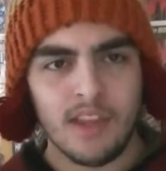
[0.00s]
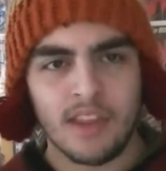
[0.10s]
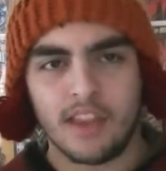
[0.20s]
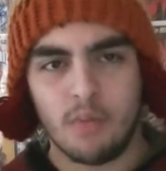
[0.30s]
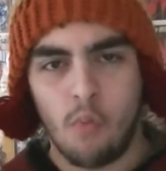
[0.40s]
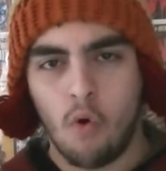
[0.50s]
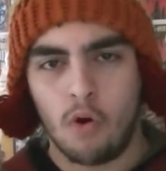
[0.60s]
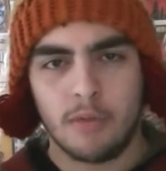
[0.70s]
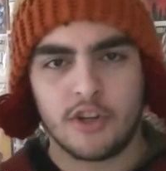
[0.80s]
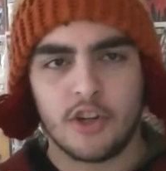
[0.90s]
the War
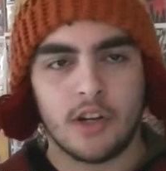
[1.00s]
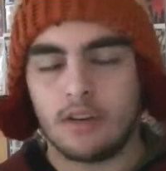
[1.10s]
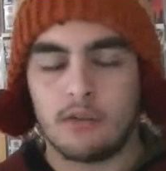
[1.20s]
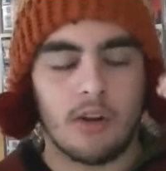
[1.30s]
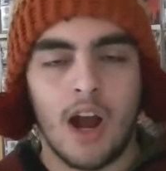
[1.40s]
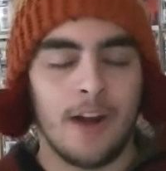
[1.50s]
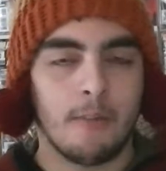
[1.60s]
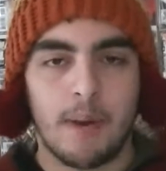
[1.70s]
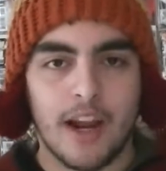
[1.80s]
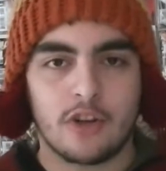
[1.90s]
Machine or
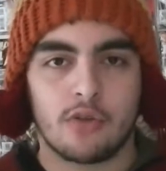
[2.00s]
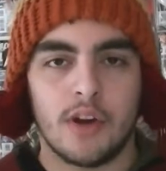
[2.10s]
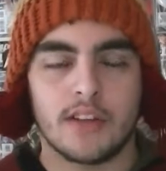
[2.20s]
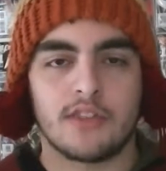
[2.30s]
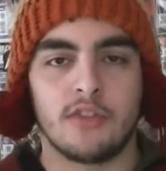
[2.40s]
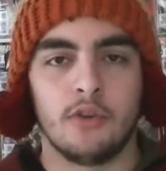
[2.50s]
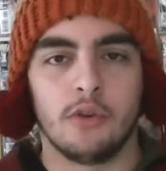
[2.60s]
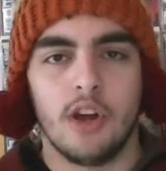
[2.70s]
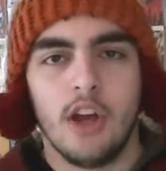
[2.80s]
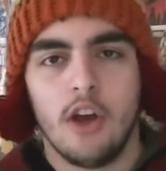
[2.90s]
Iron Patriot
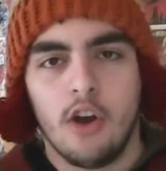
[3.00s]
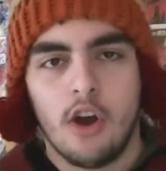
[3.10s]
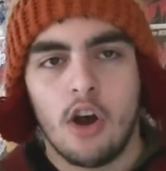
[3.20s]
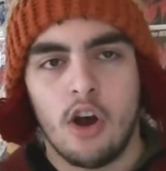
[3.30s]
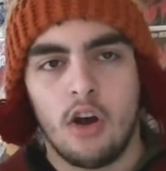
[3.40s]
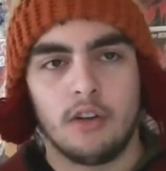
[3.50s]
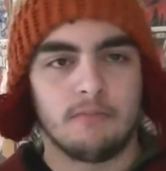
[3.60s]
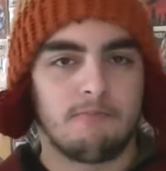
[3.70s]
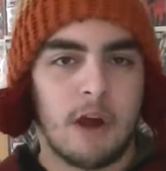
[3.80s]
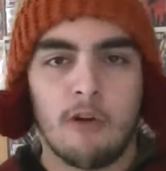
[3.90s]
suit
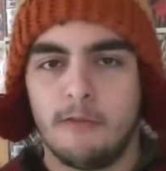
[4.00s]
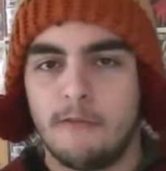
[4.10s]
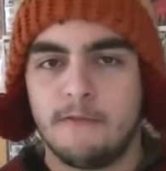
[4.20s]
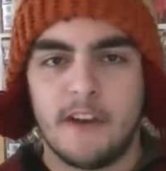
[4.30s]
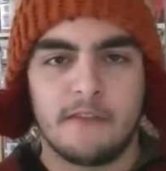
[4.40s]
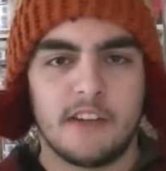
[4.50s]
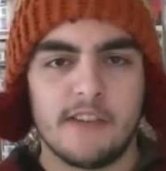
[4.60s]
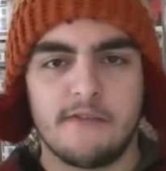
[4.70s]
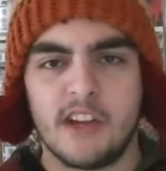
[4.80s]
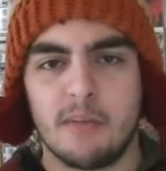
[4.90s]
about 50
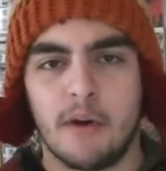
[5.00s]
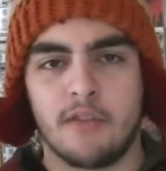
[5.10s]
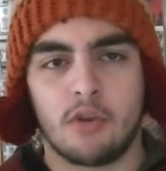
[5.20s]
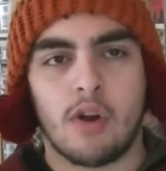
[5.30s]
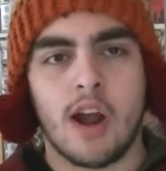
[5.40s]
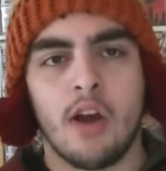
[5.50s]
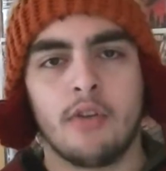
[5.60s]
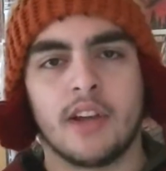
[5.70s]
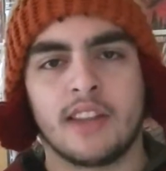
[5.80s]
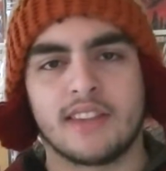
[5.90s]
feet above the
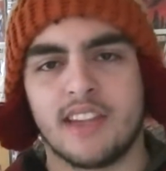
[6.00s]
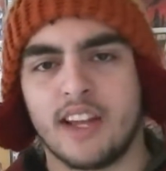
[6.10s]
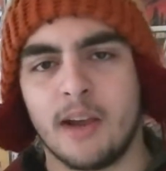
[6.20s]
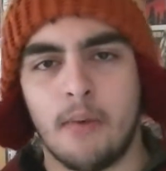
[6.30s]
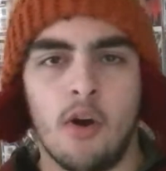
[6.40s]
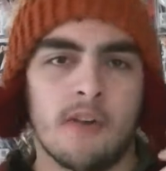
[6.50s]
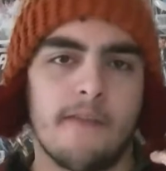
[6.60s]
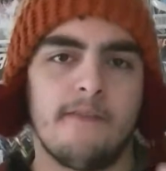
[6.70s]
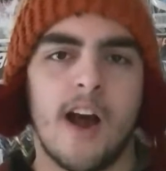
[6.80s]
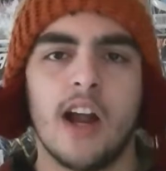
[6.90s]
ground and set him on
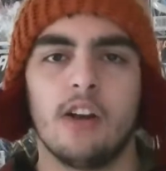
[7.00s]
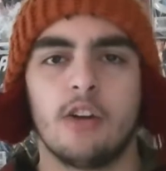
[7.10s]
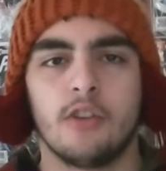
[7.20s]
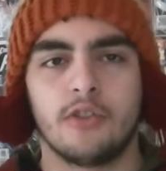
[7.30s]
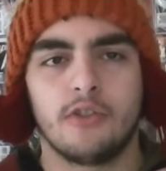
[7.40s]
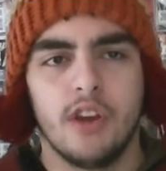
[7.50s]
fire,